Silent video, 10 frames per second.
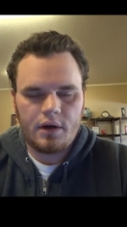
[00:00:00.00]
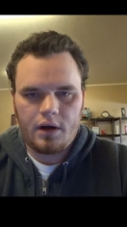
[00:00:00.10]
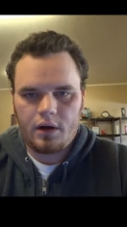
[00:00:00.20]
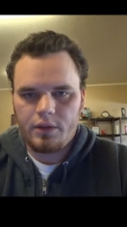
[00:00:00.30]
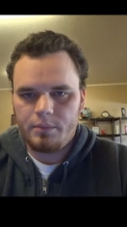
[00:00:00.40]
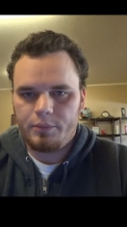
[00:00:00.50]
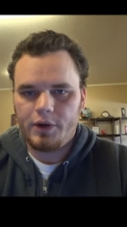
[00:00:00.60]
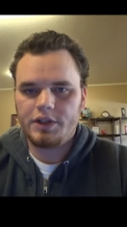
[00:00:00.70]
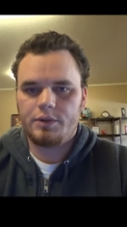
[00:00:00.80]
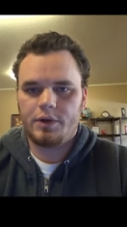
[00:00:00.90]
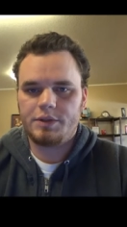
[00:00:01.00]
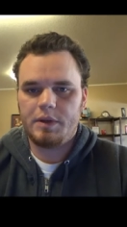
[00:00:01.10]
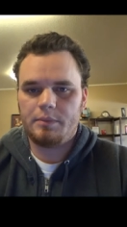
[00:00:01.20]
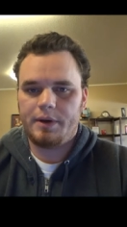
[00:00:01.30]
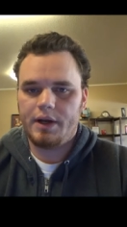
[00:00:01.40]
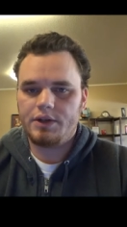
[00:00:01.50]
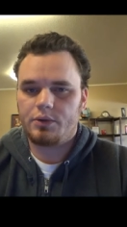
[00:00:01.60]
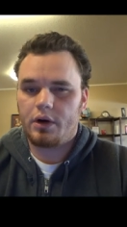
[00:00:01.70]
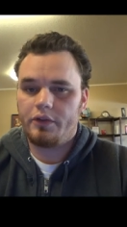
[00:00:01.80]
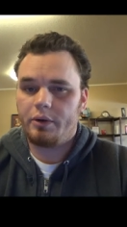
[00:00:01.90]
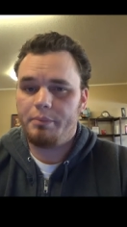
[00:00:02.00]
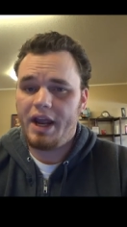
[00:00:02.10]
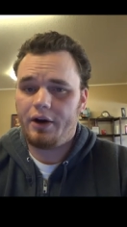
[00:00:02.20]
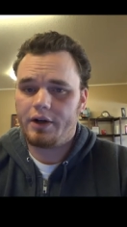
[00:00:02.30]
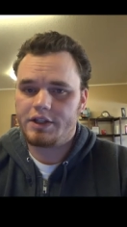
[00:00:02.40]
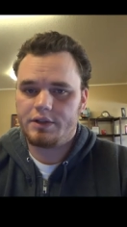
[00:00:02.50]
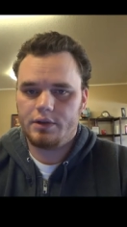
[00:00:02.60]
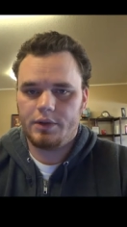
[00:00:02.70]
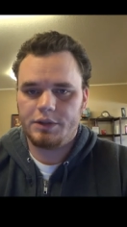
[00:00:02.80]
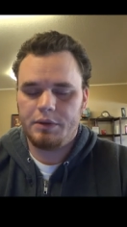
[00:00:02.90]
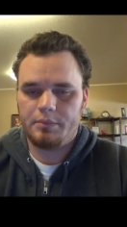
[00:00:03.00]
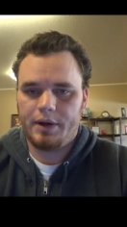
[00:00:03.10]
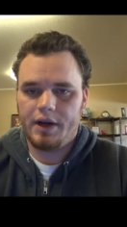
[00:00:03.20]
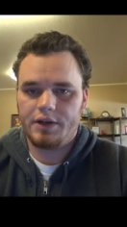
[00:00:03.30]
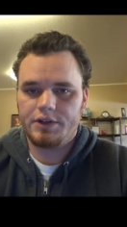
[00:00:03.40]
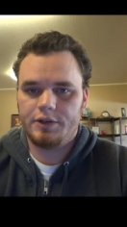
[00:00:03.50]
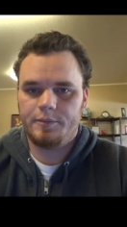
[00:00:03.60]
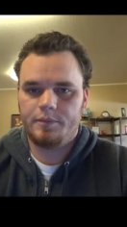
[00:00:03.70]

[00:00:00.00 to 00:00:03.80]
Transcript: Are the boys the ones being punished, or are their parents the ones being punished?